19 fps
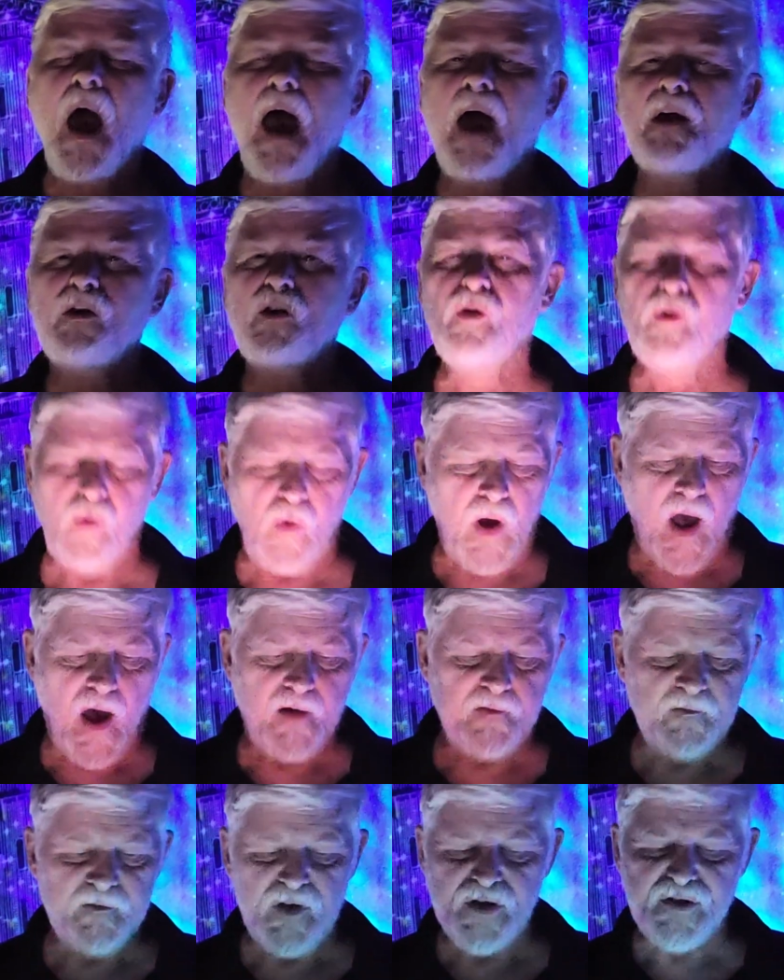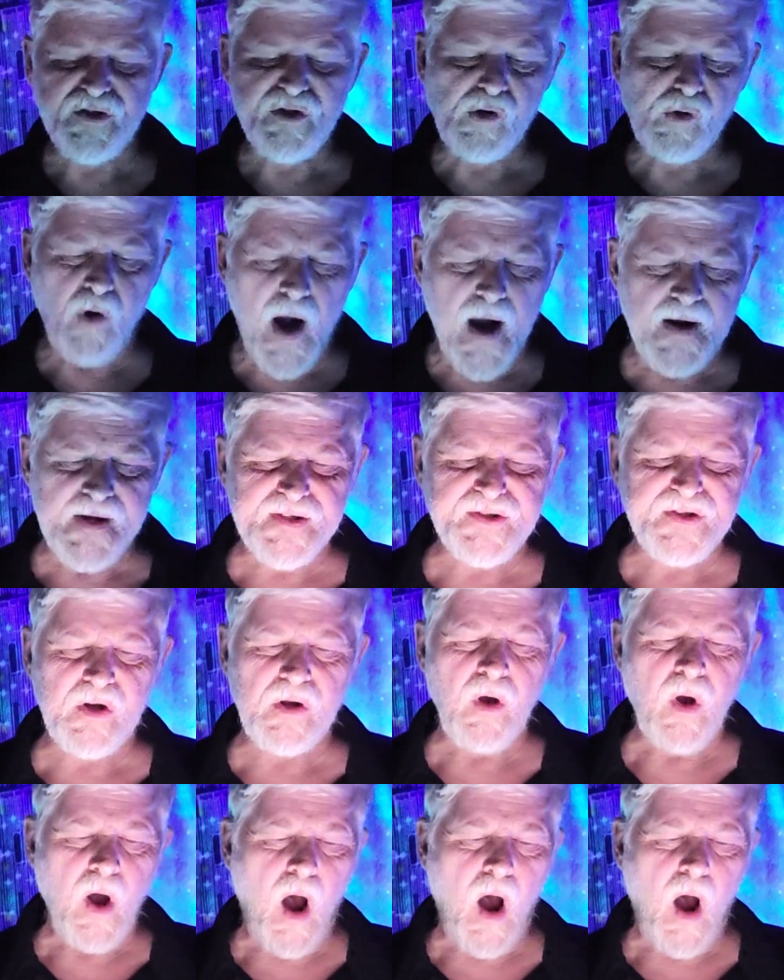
And you have disgraced